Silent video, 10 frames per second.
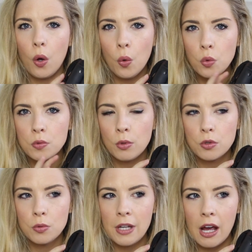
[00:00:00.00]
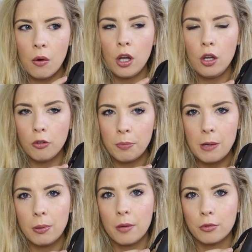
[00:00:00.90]
old model now. A lot of
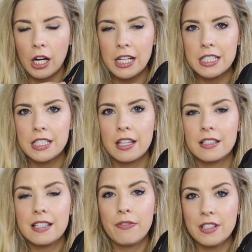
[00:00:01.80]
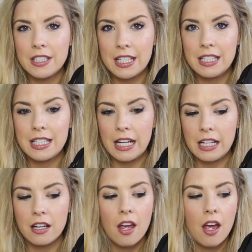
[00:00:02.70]
people upgraded to the
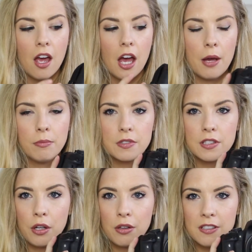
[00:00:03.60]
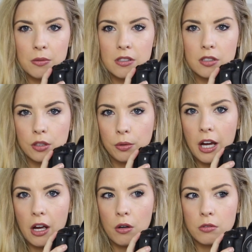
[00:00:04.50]
70D, so this one's
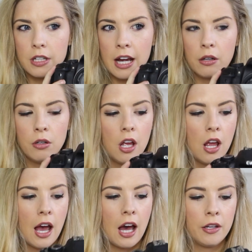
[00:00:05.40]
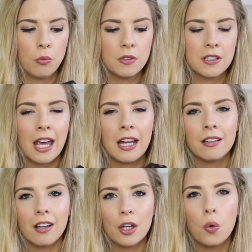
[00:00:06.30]
quite old now and it was
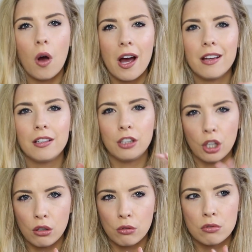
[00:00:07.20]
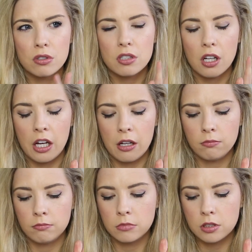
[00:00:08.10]
getting like quite used,
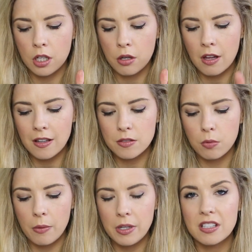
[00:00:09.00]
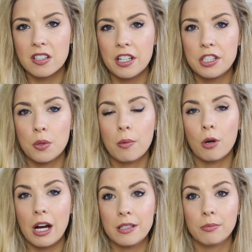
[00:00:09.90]
so that's why we decided to
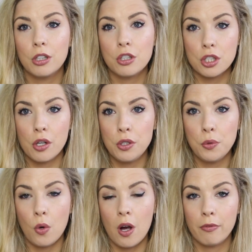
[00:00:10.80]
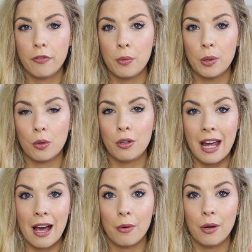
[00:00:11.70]
upgrade. I'm going to show you what I'm filming on
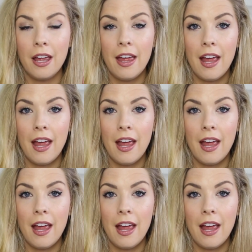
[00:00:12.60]
now